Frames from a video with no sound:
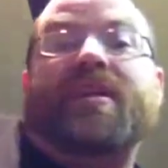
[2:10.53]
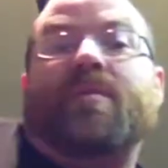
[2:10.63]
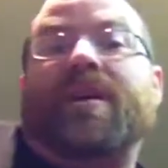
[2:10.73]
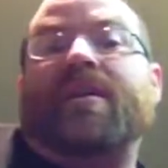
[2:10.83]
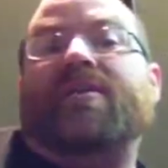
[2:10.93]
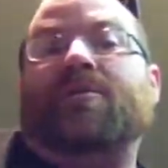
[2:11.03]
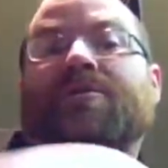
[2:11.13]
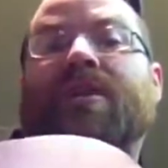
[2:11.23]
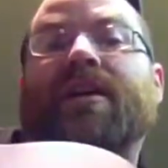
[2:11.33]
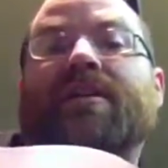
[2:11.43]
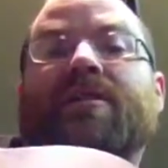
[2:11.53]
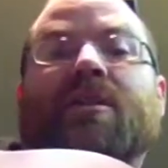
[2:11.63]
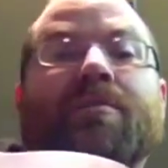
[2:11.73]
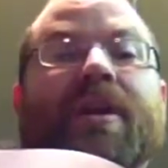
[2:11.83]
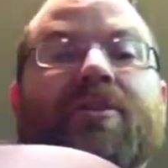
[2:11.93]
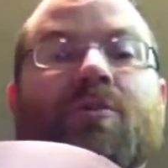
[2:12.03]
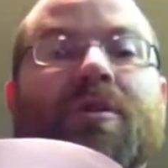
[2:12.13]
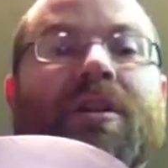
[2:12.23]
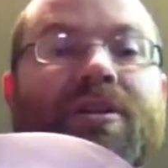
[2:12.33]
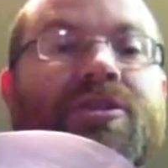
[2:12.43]
to make it into a slide guitar, but I do
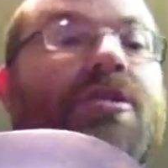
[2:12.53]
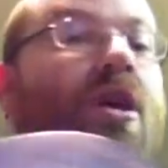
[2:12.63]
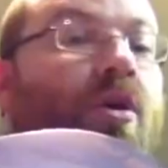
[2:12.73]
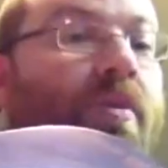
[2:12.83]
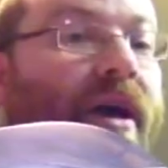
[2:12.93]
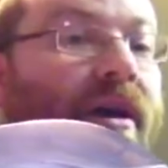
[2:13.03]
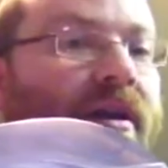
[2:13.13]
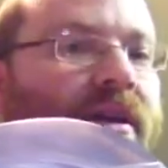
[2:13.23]
want to let you know about it in